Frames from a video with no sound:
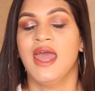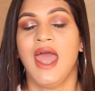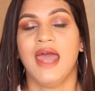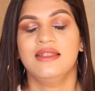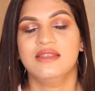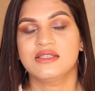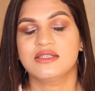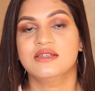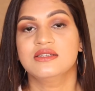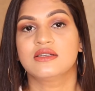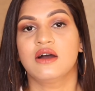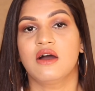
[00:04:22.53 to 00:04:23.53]
and this
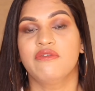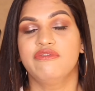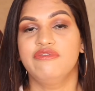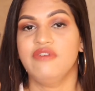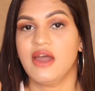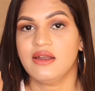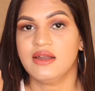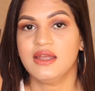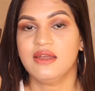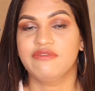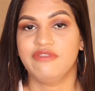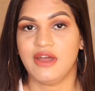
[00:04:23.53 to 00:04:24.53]
is a
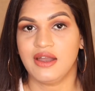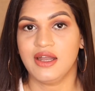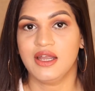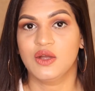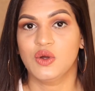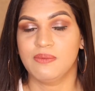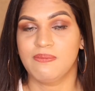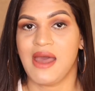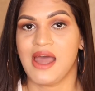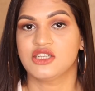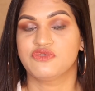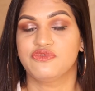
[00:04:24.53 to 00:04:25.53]
very, very good
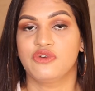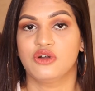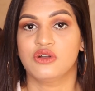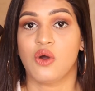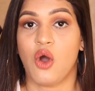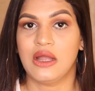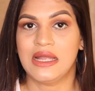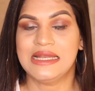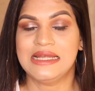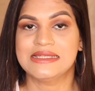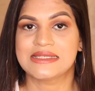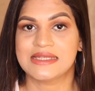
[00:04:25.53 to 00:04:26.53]
match for
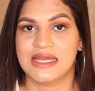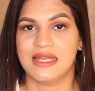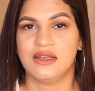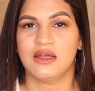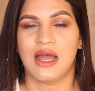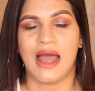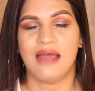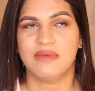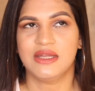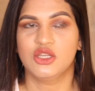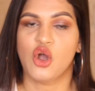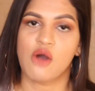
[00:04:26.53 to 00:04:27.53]
oily skin. I
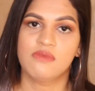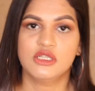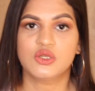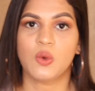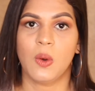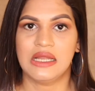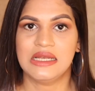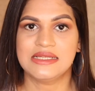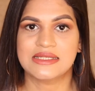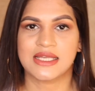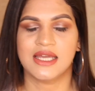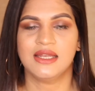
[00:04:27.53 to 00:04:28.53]
mean normal to oily
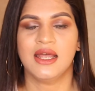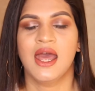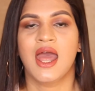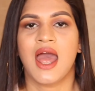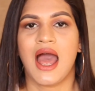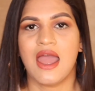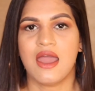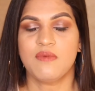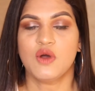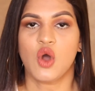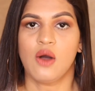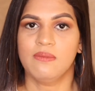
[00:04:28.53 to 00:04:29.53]
skin. I am
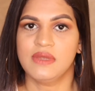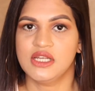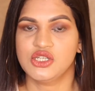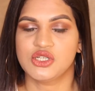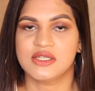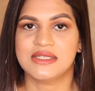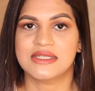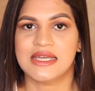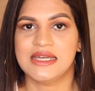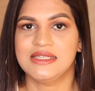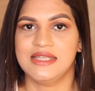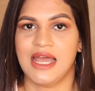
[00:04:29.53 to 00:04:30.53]
a combination
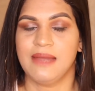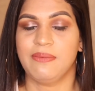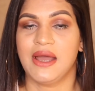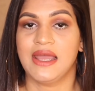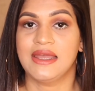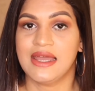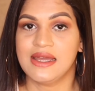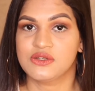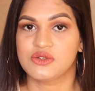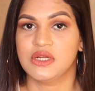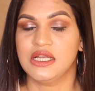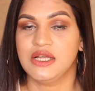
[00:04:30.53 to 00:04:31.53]
skin type. I
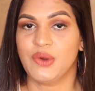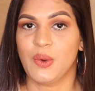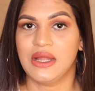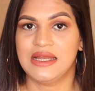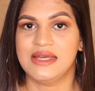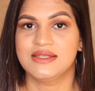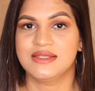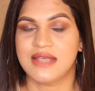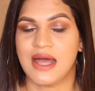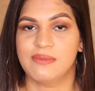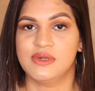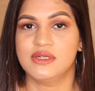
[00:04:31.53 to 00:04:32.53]
get really oily in
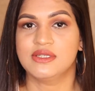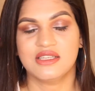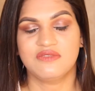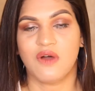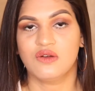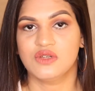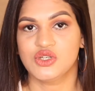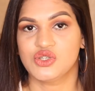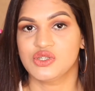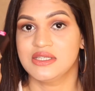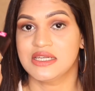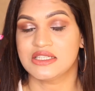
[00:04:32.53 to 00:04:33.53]
summers. This
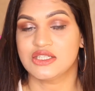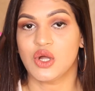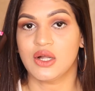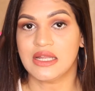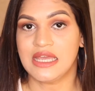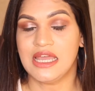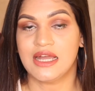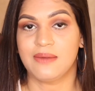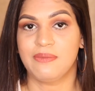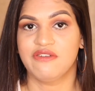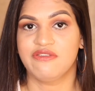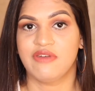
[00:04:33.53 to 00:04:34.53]
foundation does not cake
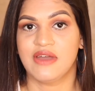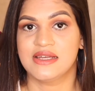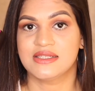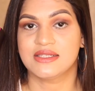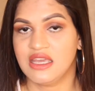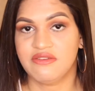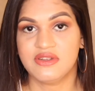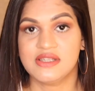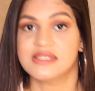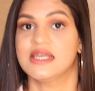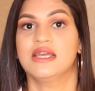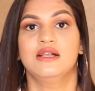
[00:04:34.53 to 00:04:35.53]
up my face even
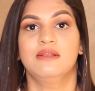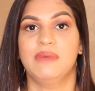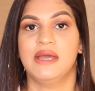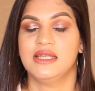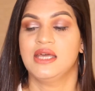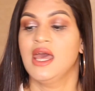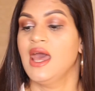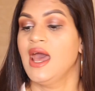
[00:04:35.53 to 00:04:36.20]
a single bit.